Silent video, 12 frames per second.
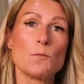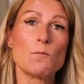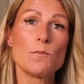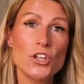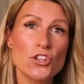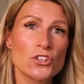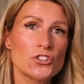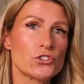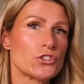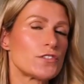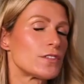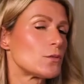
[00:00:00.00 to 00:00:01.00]

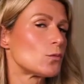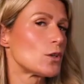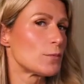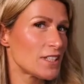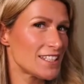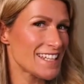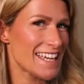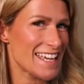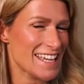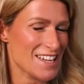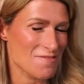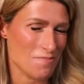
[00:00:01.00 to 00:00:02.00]
Mission-driven women
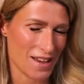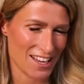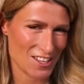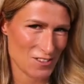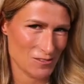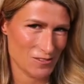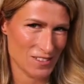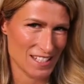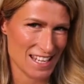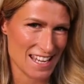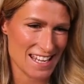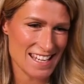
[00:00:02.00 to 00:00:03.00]
hit compassion
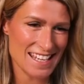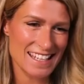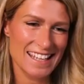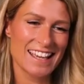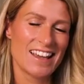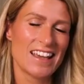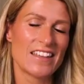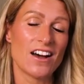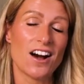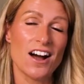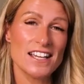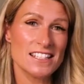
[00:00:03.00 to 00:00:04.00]
fatigue.
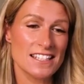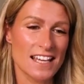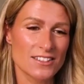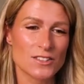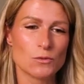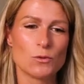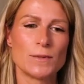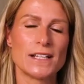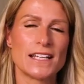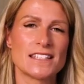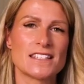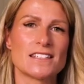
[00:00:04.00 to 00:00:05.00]
The high standards
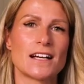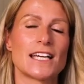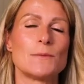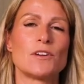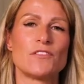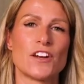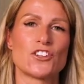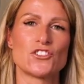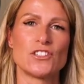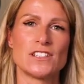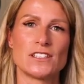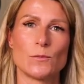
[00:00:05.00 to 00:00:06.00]
woman gets stuck in
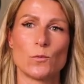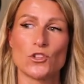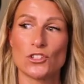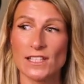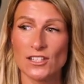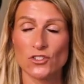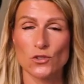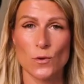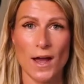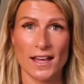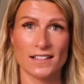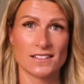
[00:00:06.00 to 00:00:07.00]
perfectionism, which leads
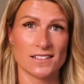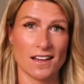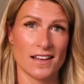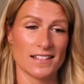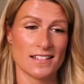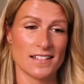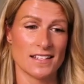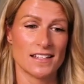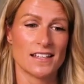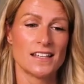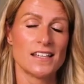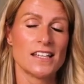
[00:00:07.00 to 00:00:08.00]
to
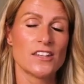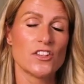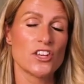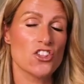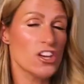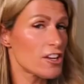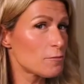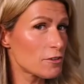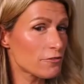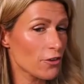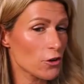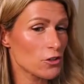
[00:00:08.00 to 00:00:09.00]
anxiety. The
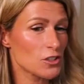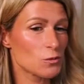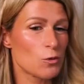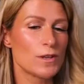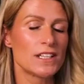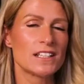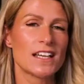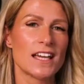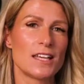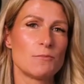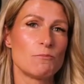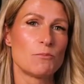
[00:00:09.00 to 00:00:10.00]
achievement-focused woman
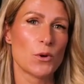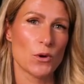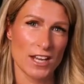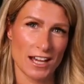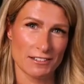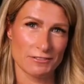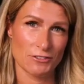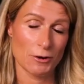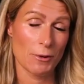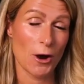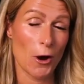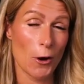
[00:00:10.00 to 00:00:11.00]
can burn out
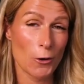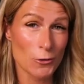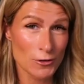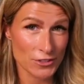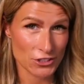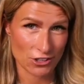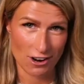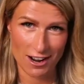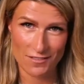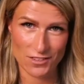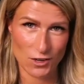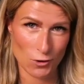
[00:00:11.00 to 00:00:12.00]
from
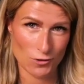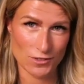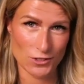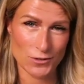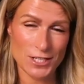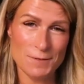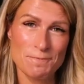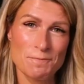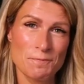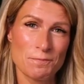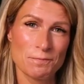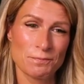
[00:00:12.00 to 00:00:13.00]
overdrive and overdoing.
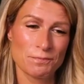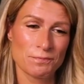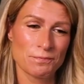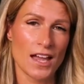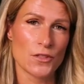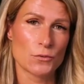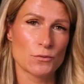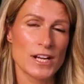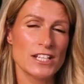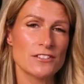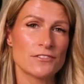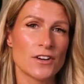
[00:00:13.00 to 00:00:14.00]
And the
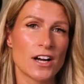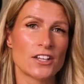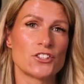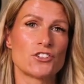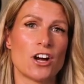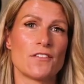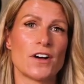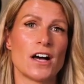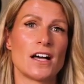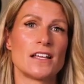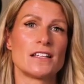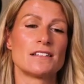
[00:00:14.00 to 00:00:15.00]
Redefiner
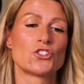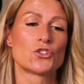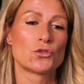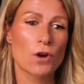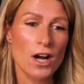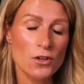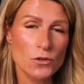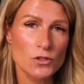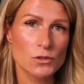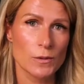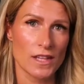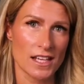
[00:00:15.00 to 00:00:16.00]
Driver
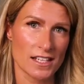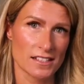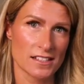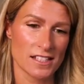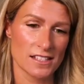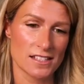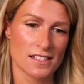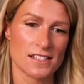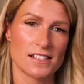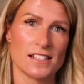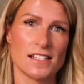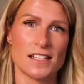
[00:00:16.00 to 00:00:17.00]
struggles with
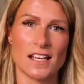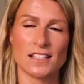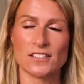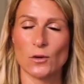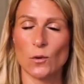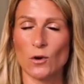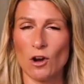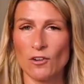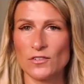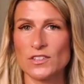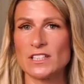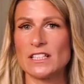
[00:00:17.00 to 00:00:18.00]
inconsistency, and so it
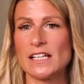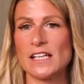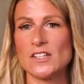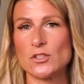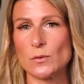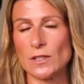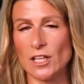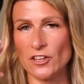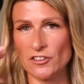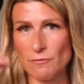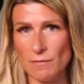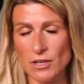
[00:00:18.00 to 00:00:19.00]
often leads to a
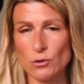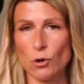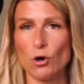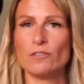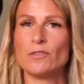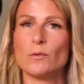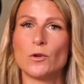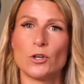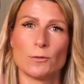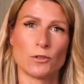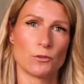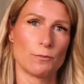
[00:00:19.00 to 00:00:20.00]
lot of mental
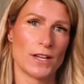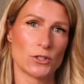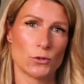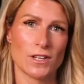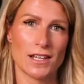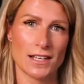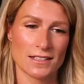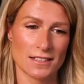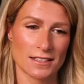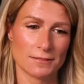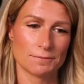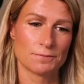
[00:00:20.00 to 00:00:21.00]
overwhelm or mental
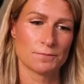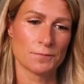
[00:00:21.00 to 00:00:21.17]
clutter.